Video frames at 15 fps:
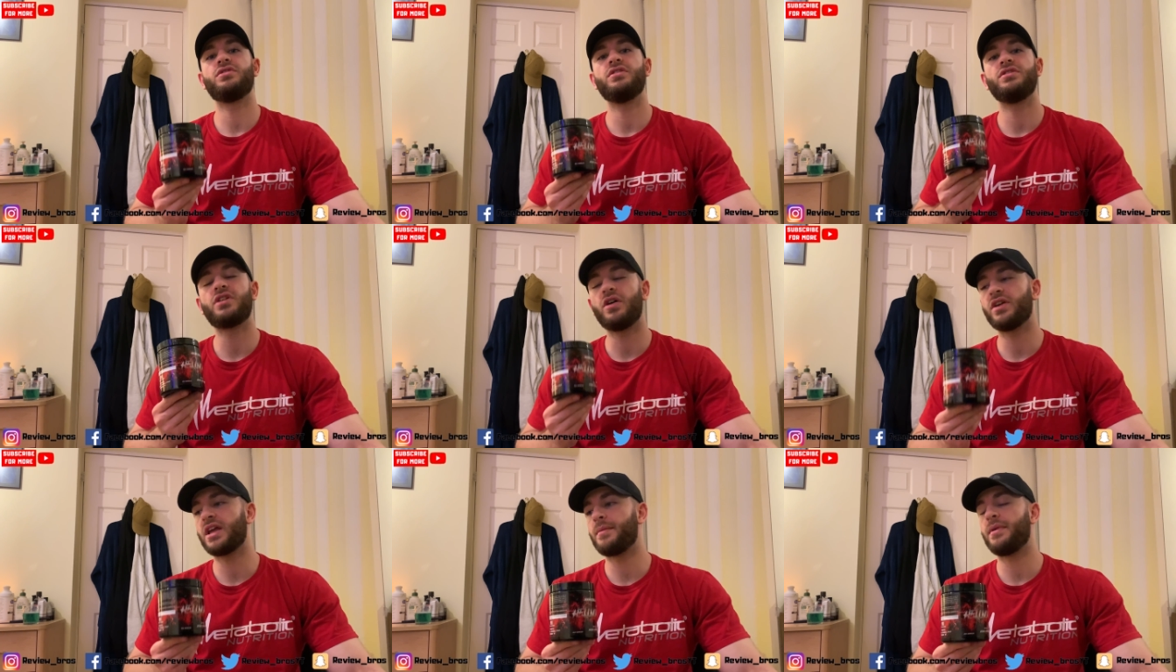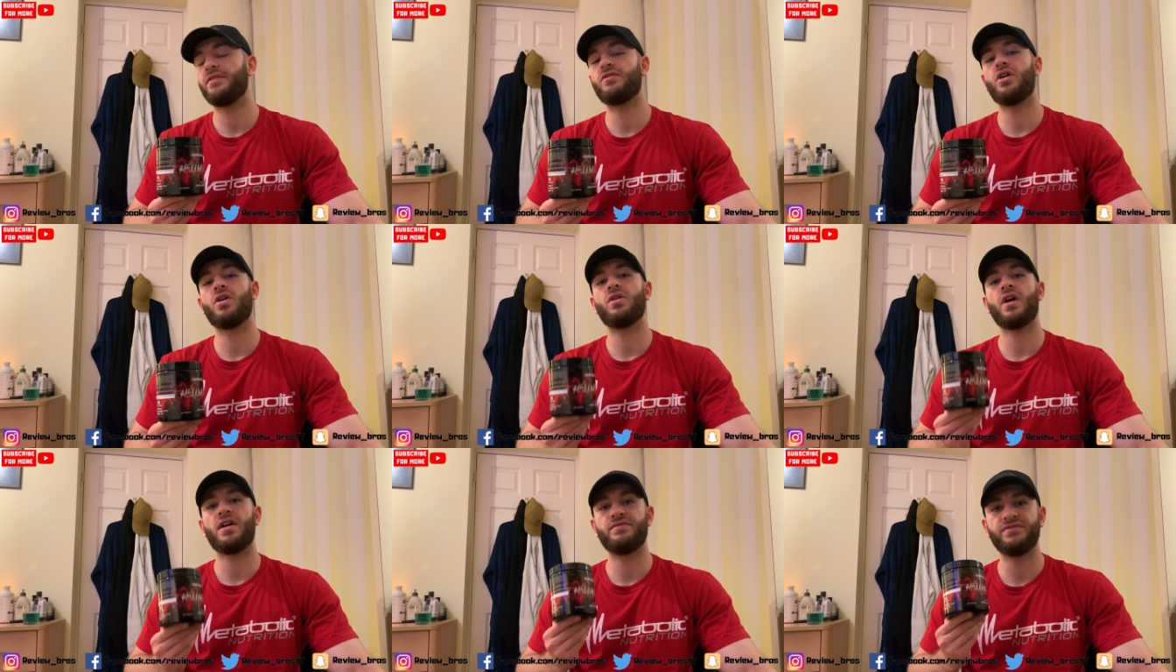Don't get me
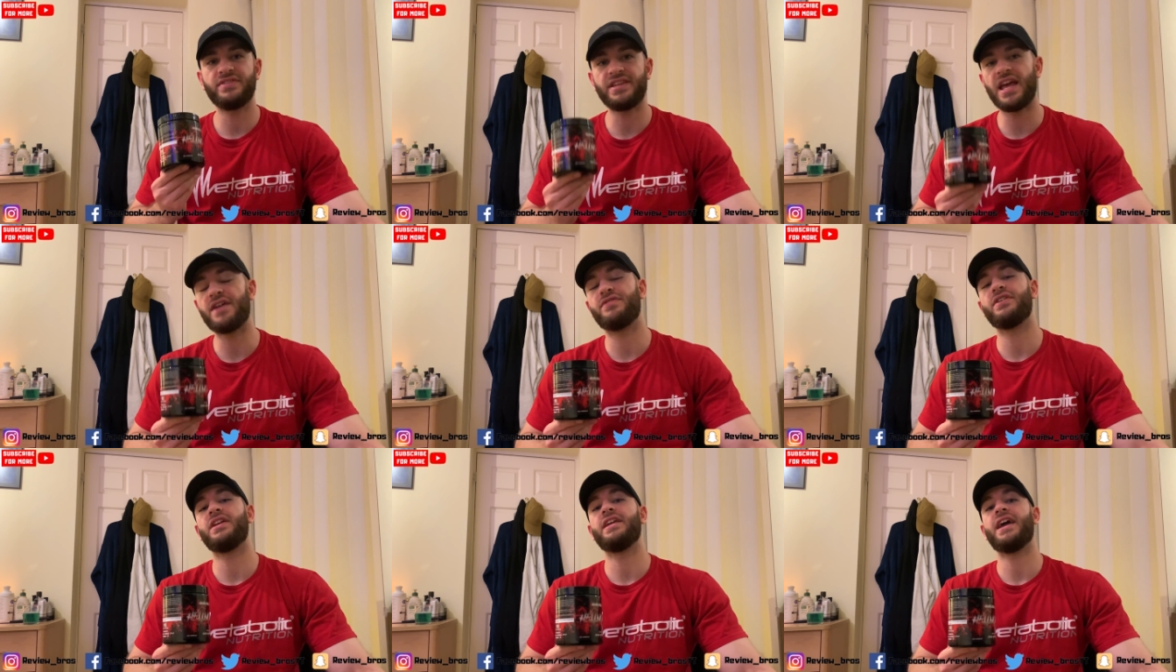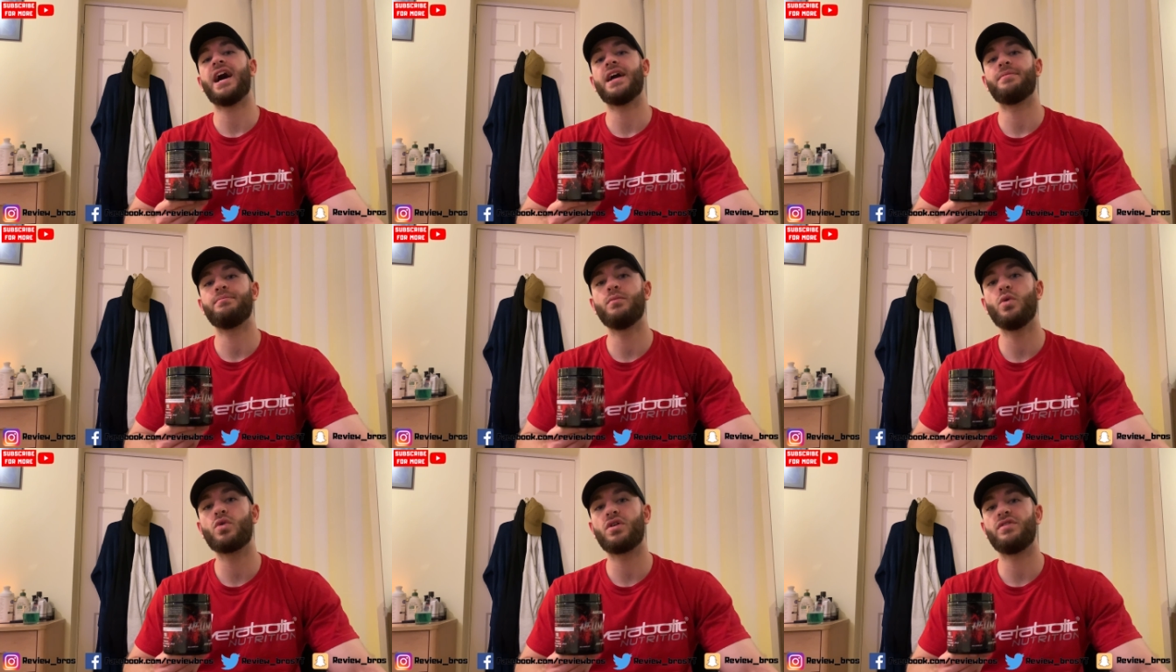wrong, I've definitely had
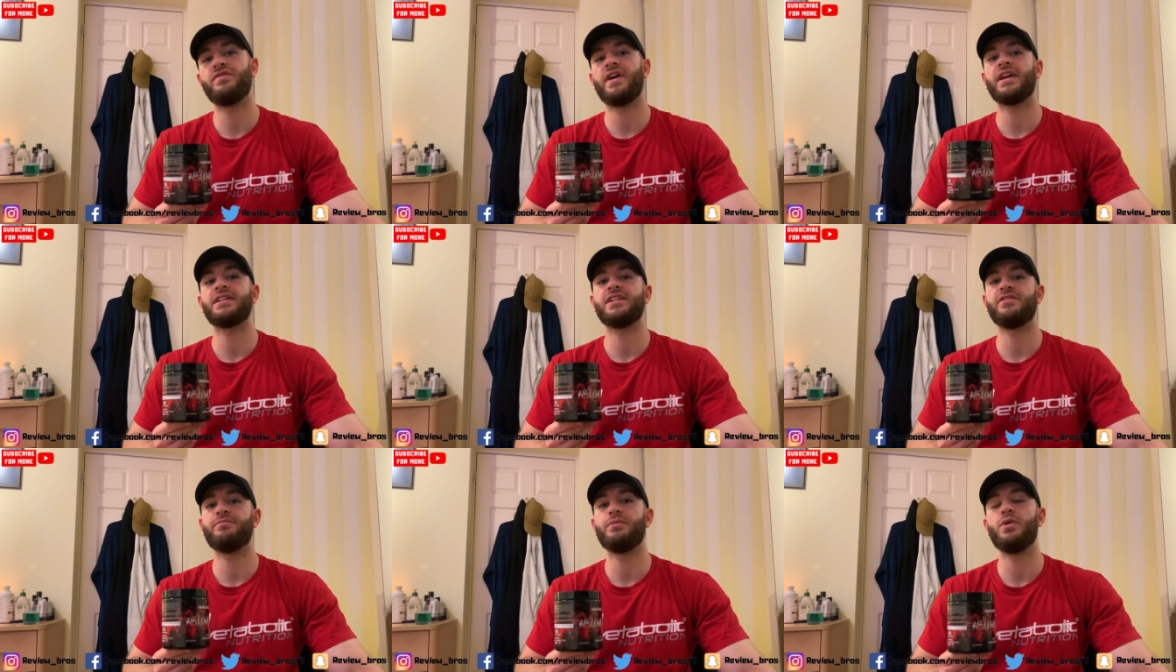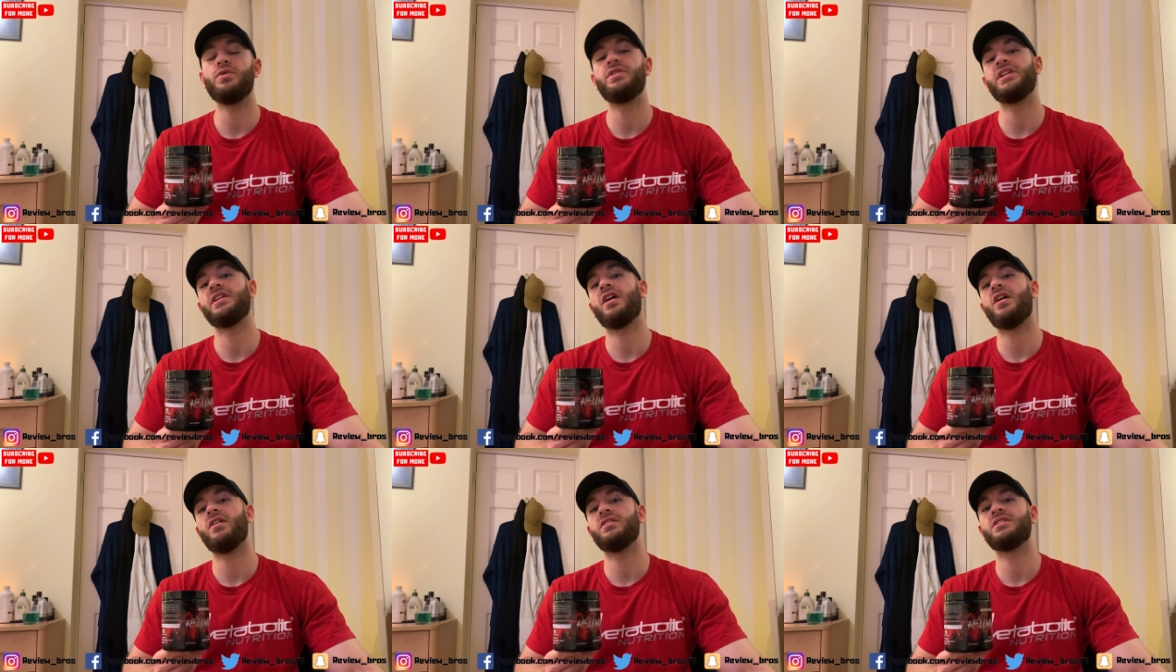more effective mood
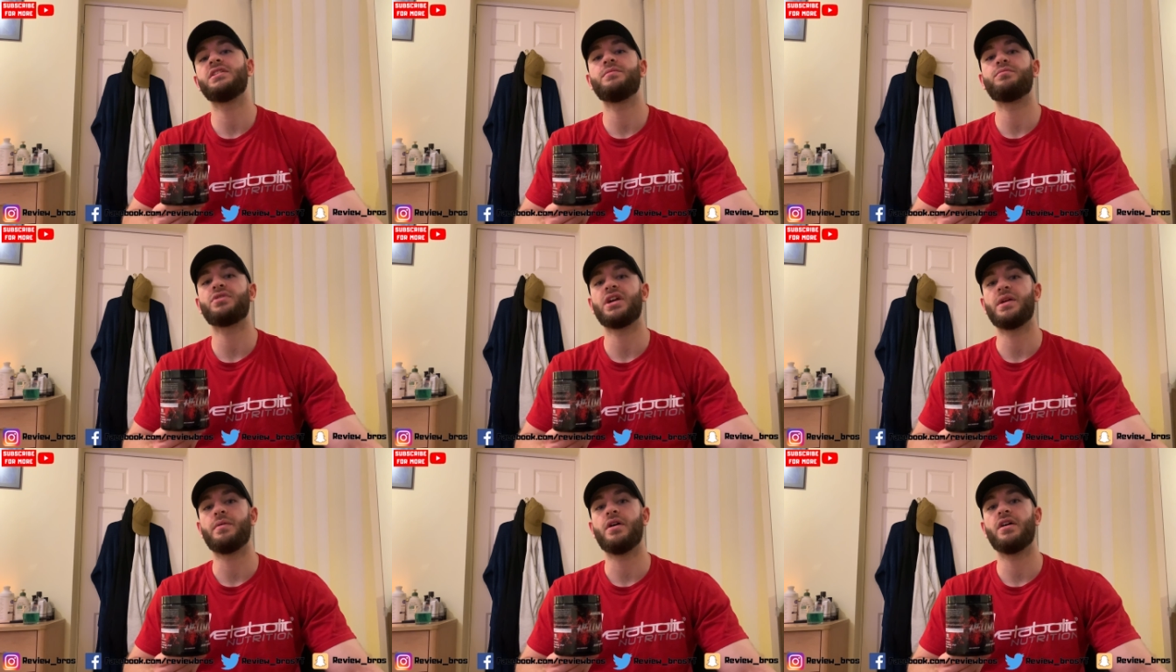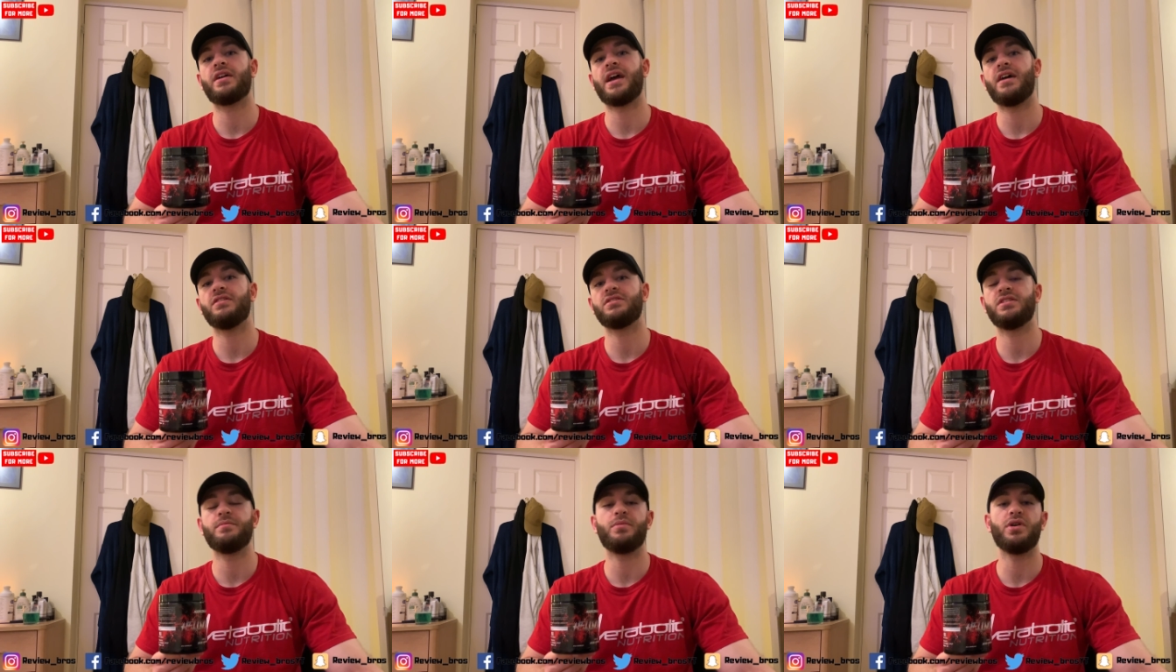enhancing
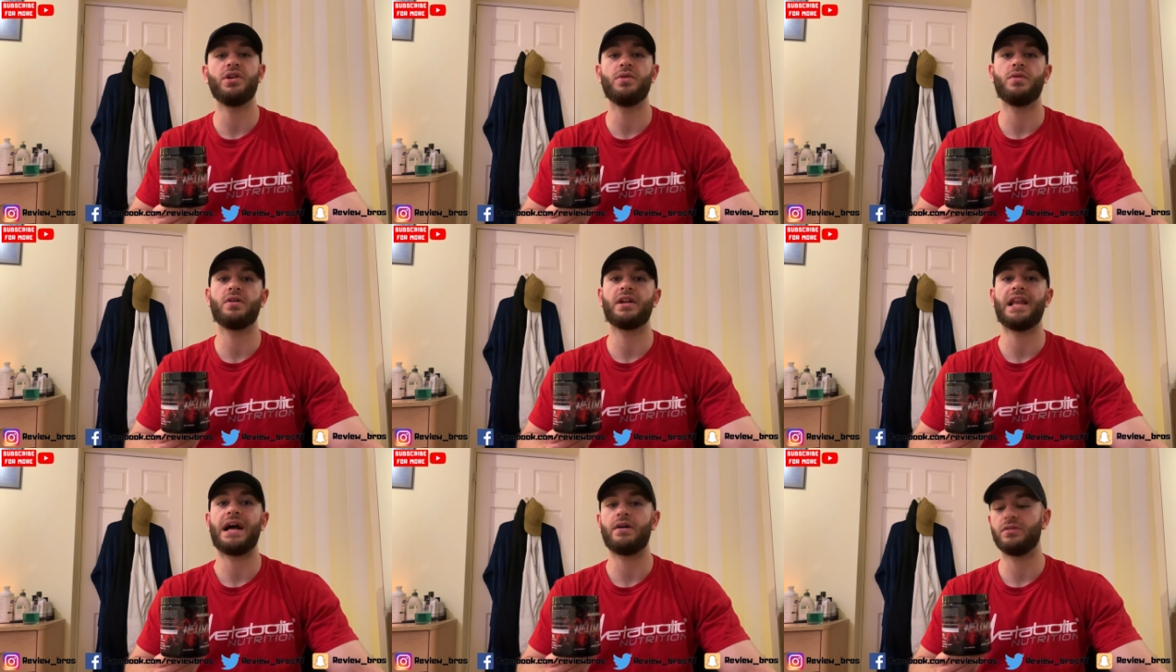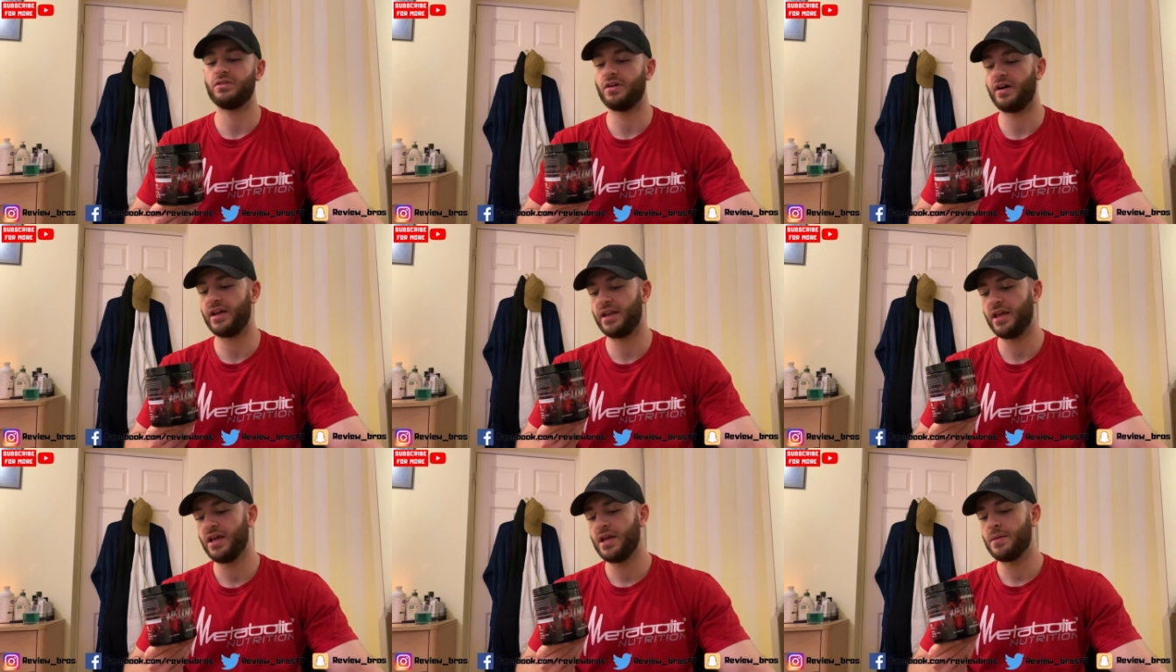pre-workouts that put you on cloud 9.